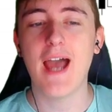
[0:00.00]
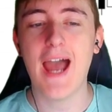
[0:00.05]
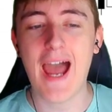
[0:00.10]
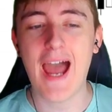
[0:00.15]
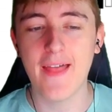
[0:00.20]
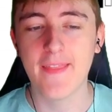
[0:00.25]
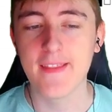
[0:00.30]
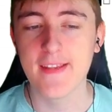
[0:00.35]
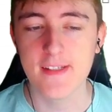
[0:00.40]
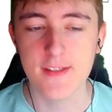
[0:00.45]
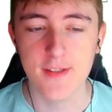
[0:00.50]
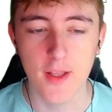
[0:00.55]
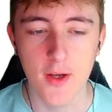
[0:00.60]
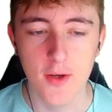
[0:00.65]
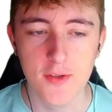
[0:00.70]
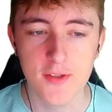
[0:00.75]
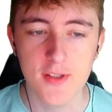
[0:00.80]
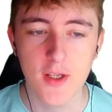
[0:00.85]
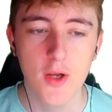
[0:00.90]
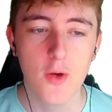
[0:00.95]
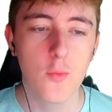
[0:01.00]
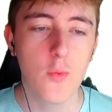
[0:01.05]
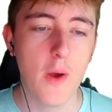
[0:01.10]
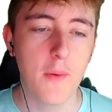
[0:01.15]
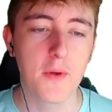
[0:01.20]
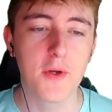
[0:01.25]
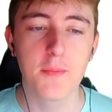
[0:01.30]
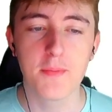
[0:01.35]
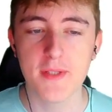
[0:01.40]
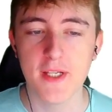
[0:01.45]
at these lows where
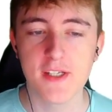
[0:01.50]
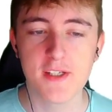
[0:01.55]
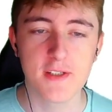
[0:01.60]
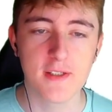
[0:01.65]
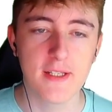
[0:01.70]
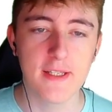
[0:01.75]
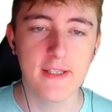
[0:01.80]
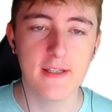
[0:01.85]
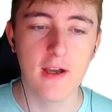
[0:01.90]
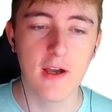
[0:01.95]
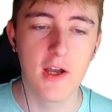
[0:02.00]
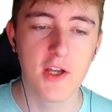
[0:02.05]
we could potentially